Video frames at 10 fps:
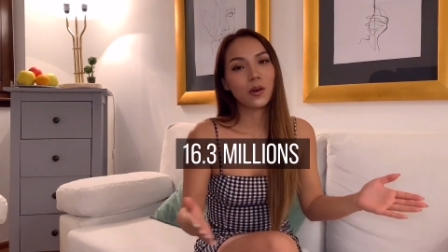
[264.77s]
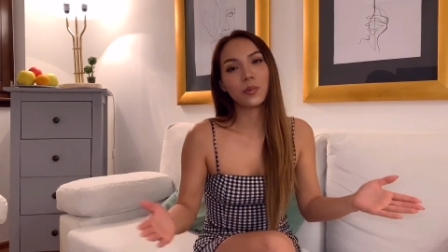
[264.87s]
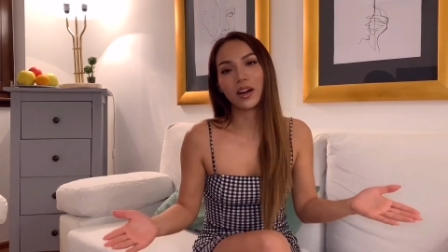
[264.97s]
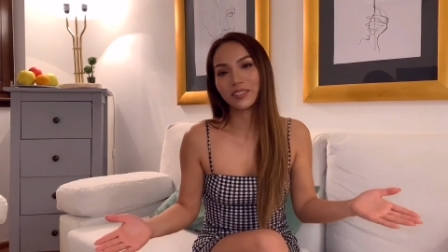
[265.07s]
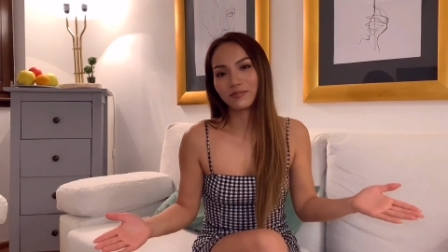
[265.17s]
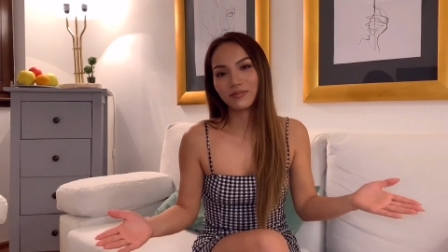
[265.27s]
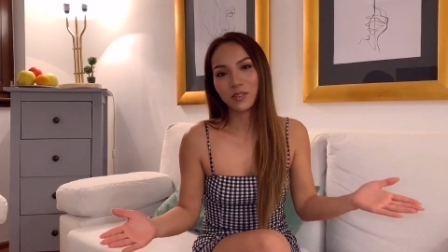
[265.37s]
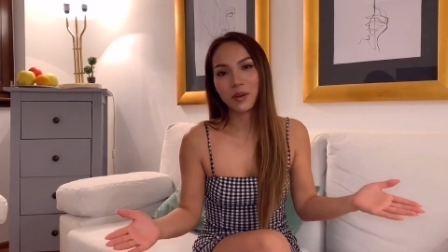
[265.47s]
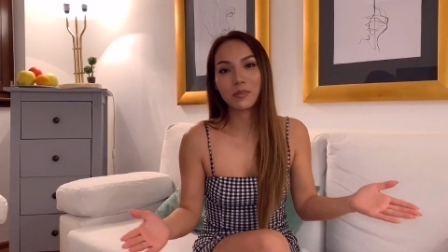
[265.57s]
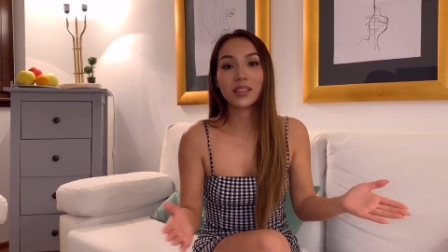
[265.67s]
Well, you
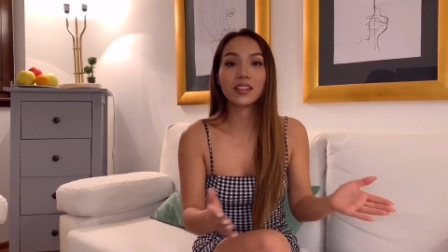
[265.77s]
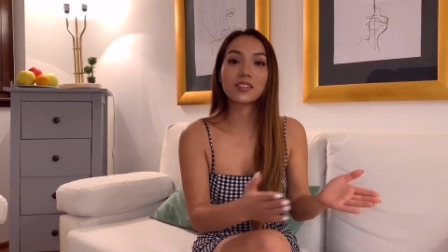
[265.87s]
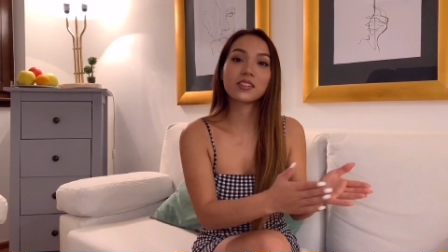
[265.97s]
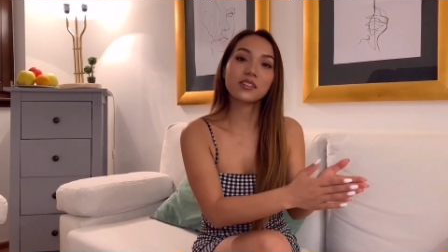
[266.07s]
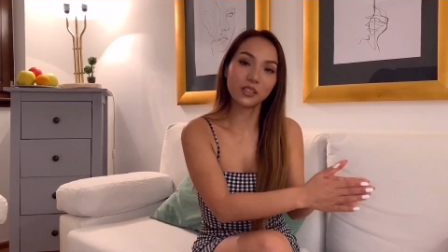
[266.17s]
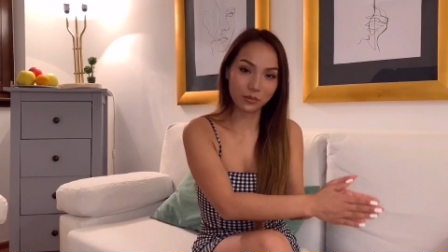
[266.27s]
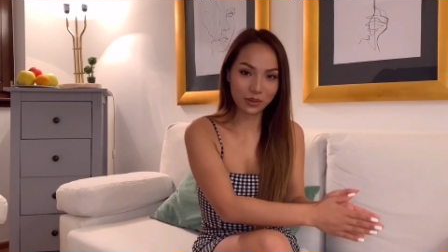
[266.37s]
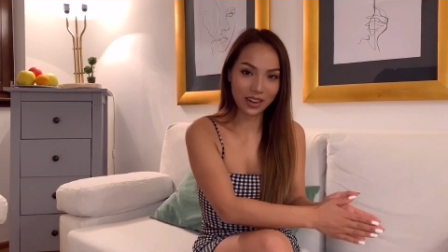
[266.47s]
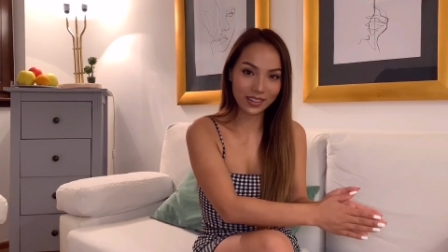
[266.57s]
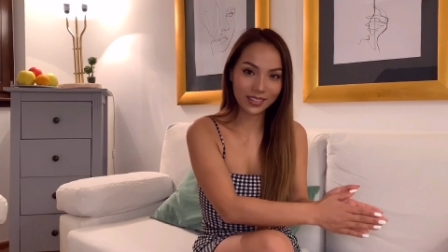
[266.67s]
might be not so
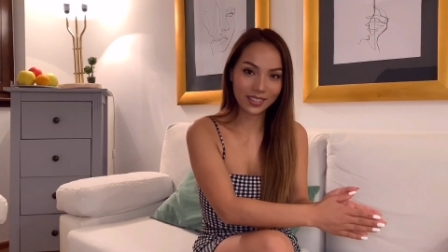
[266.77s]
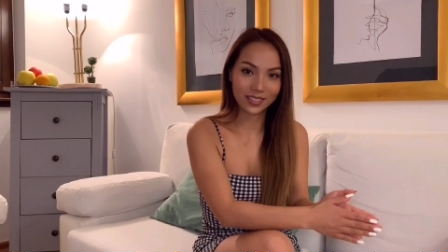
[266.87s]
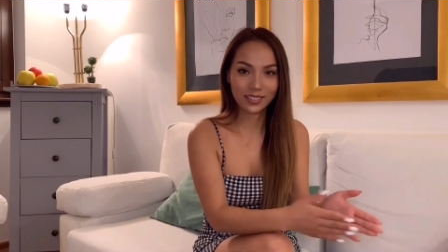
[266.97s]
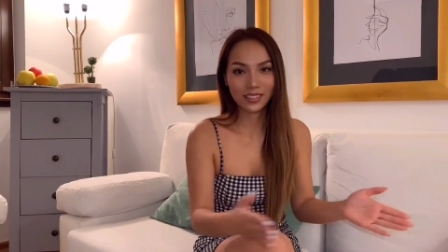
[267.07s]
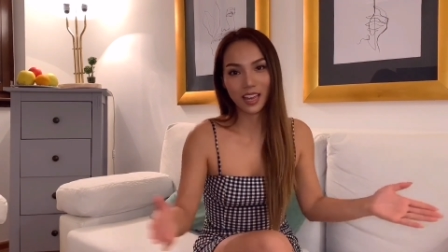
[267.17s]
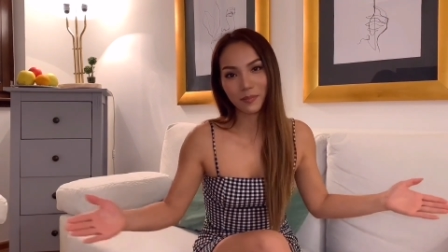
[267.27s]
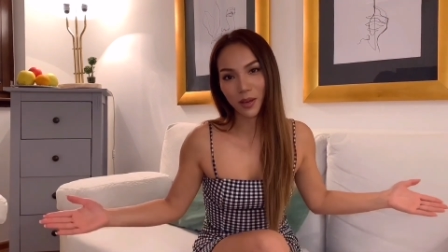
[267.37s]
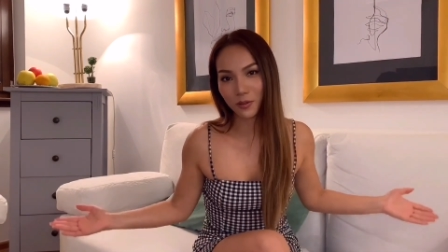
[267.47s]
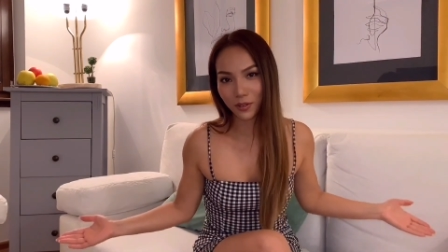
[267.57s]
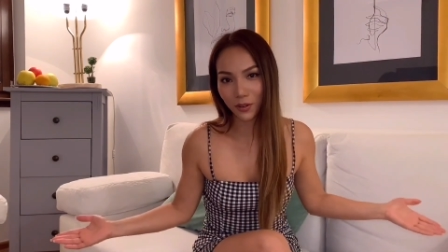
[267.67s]
surprised. I mean,
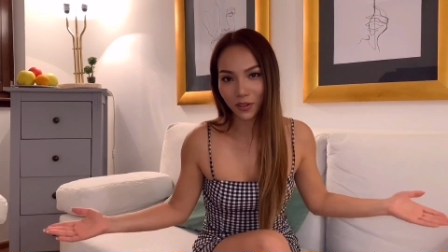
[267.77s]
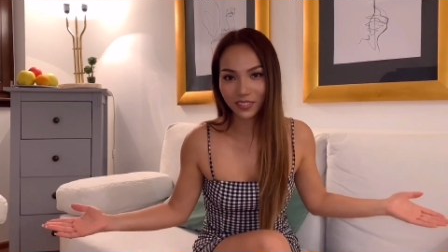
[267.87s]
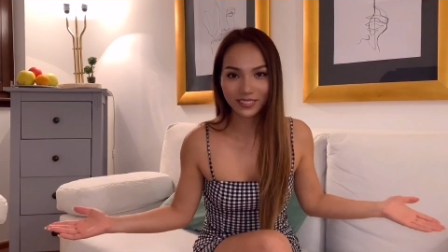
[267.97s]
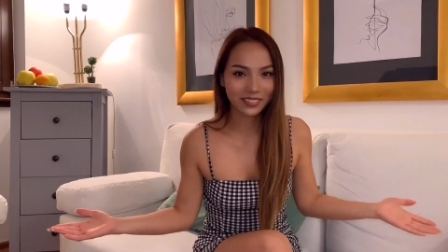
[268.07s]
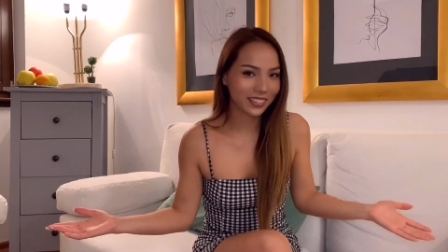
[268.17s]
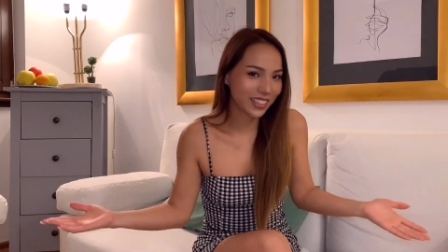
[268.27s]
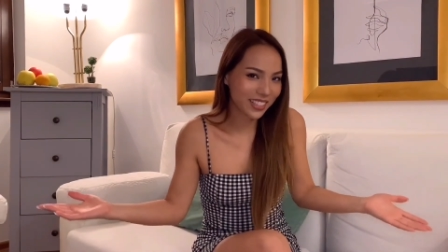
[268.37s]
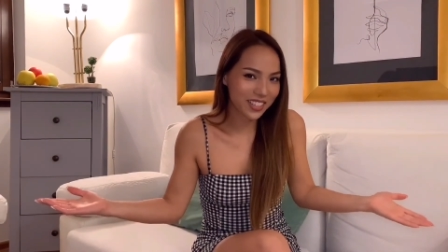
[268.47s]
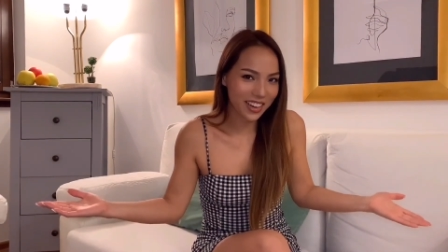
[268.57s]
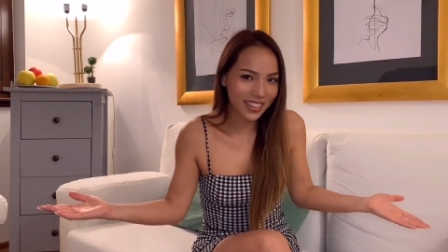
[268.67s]
overall,
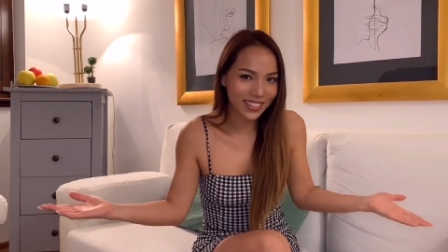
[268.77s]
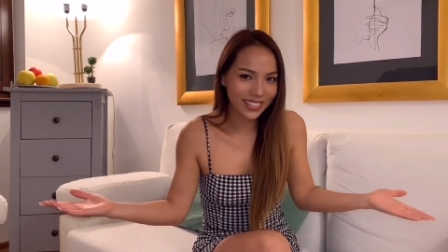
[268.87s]
it's China.